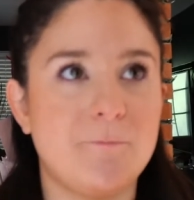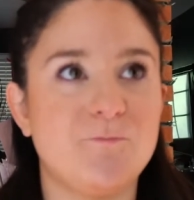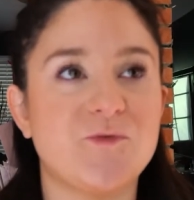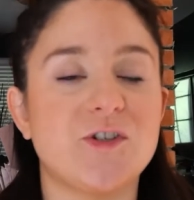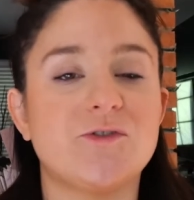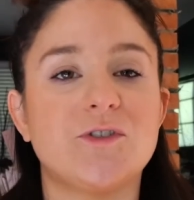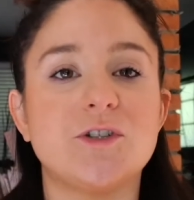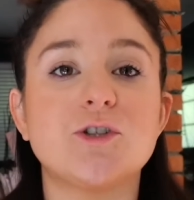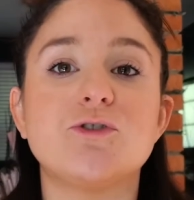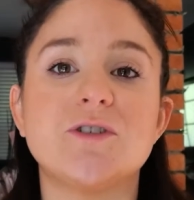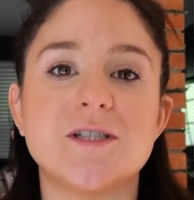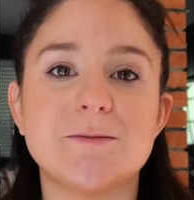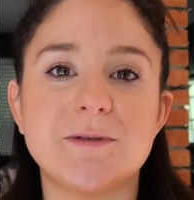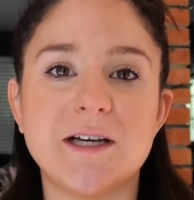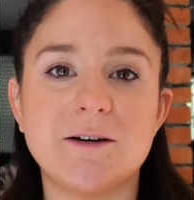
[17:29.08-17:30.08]
they're really
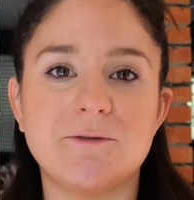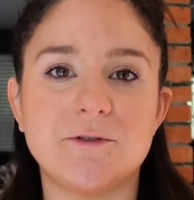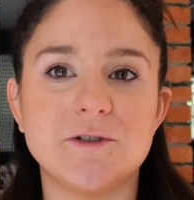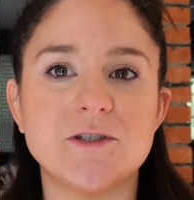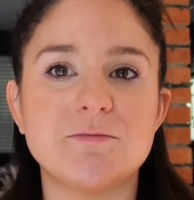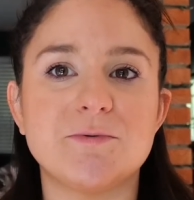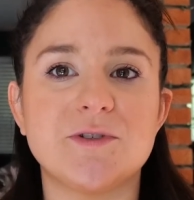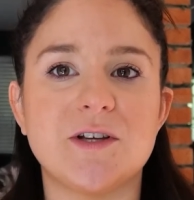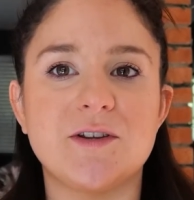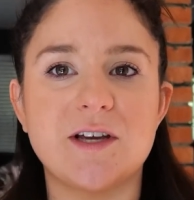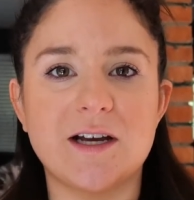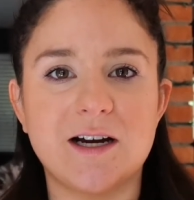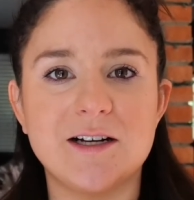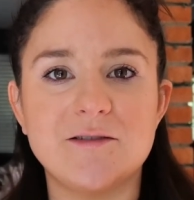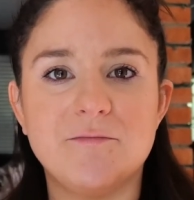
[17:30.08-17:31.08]
crispy at first, but then they
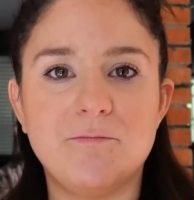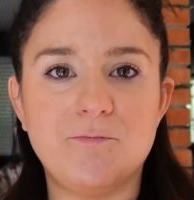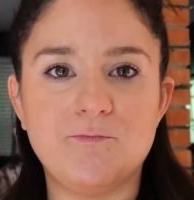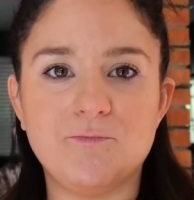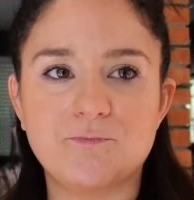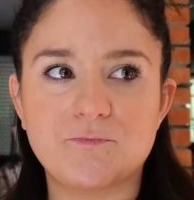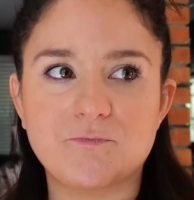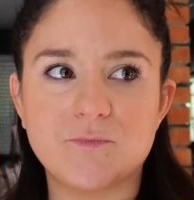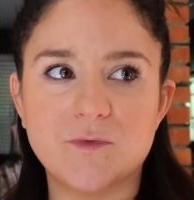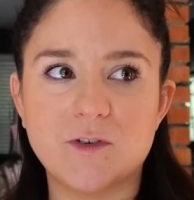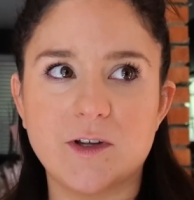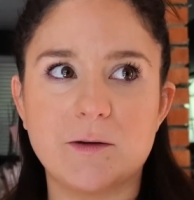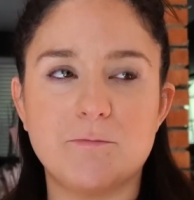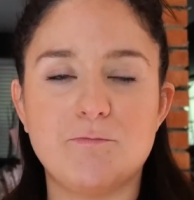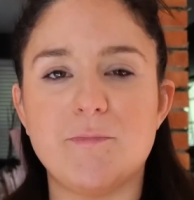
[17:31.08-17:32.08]
kind of
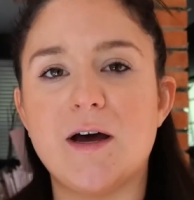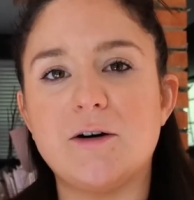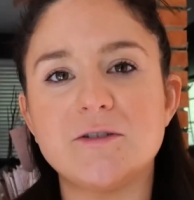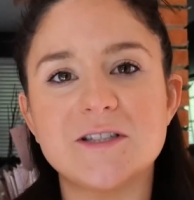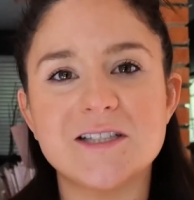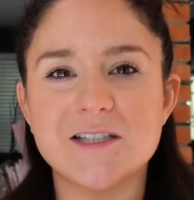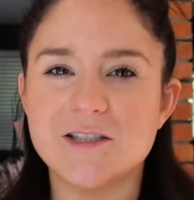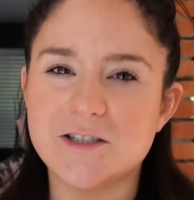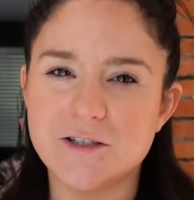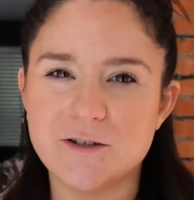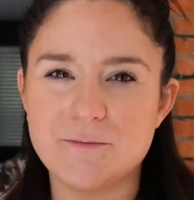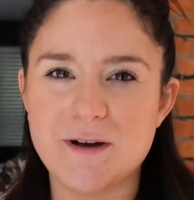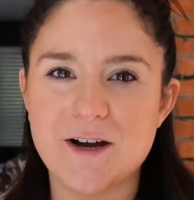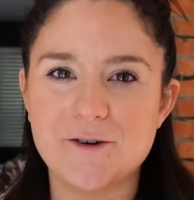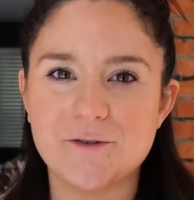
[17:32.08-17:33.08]
like melt into
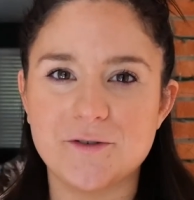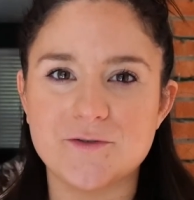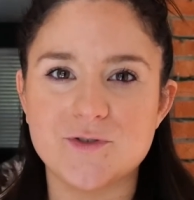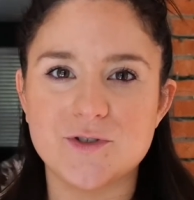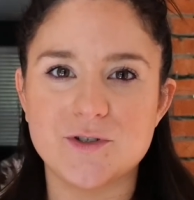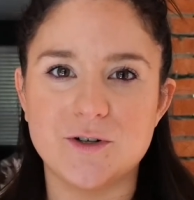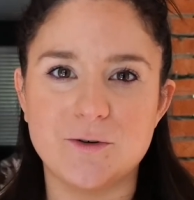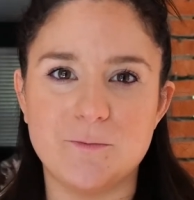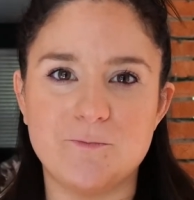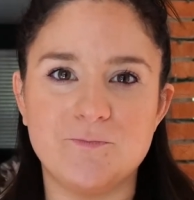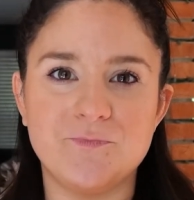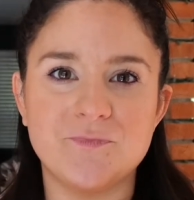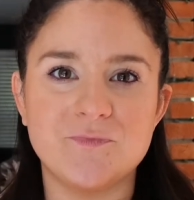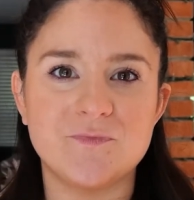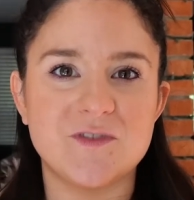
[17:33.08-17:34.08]
your mouth. So
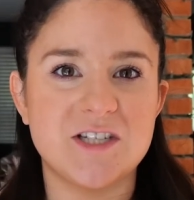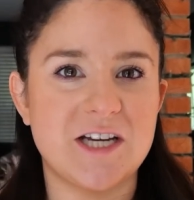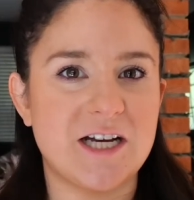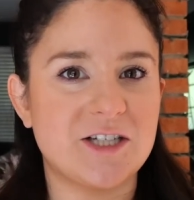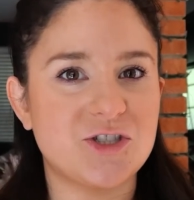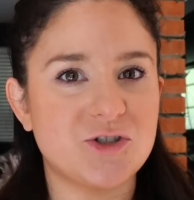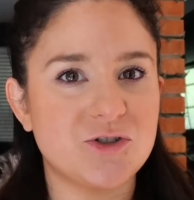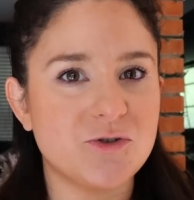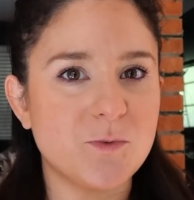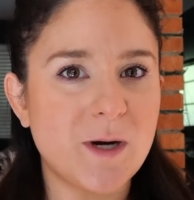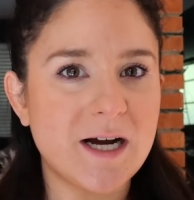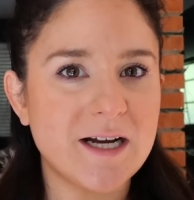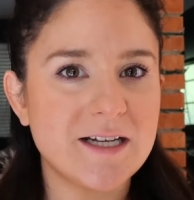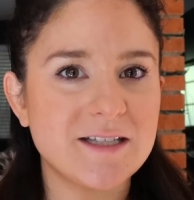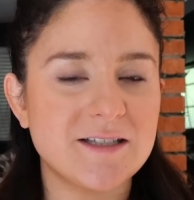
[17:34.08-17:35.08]
texture
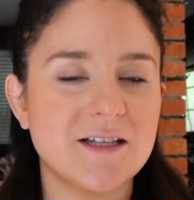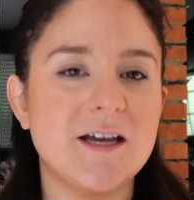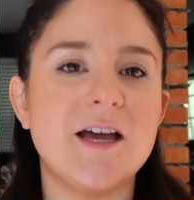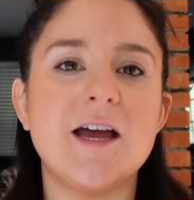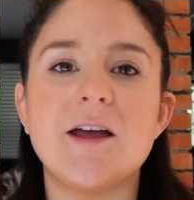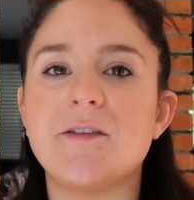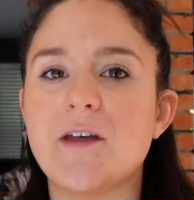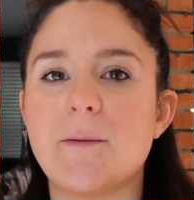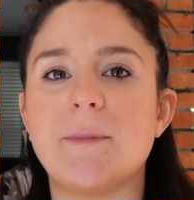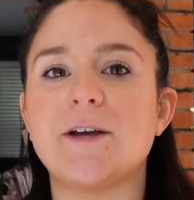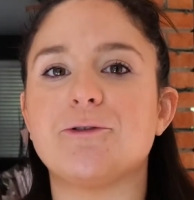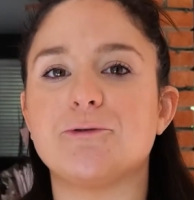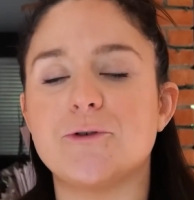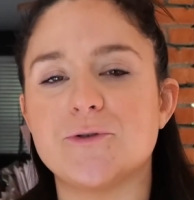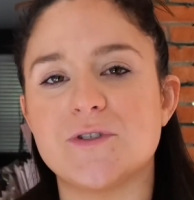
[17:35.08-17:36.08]
wise, that
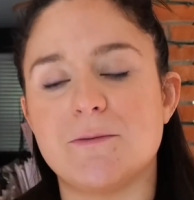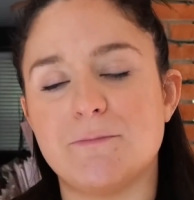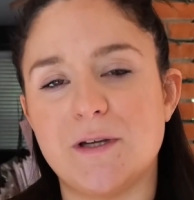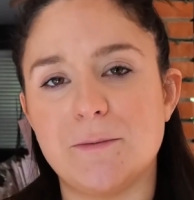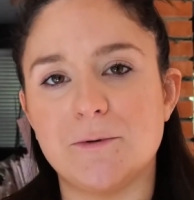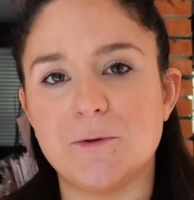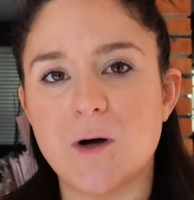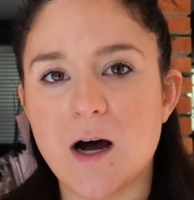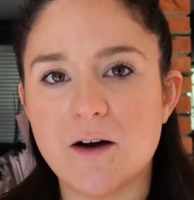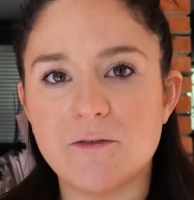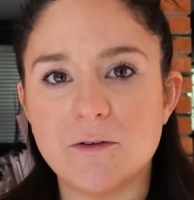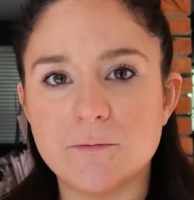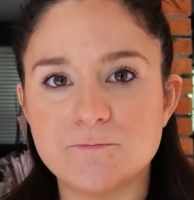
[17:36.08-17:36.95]
might throw some people off.